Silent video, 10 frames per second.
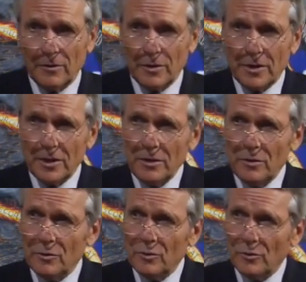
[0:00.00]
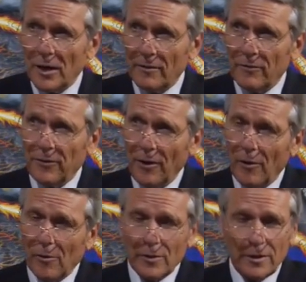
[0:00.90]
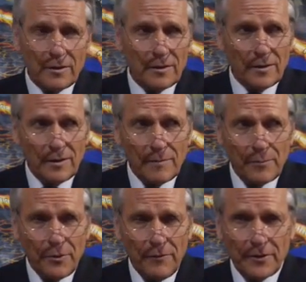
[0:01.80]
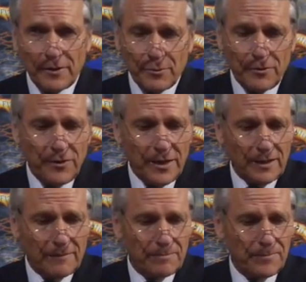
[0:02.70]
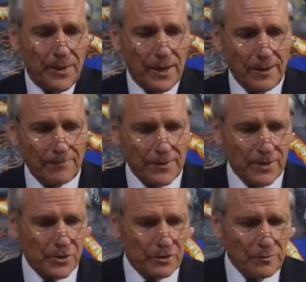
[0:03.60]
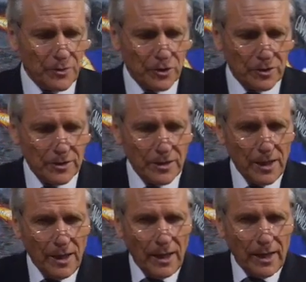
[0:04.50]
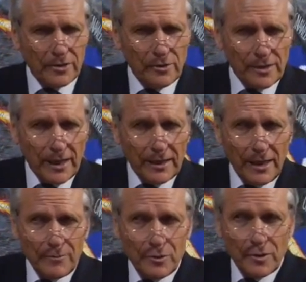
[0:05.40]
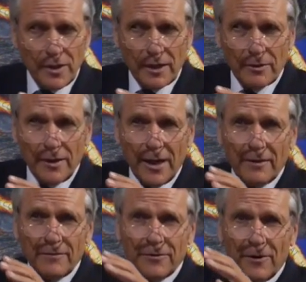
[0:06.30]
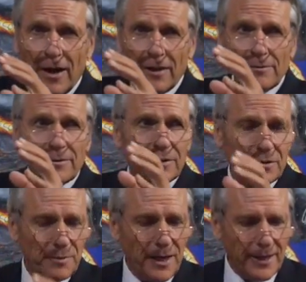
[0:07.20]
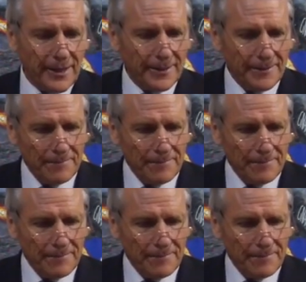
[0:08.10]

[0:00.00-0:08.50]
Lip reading: continue to unfold in prophetic descriptions until they come to their grand final display.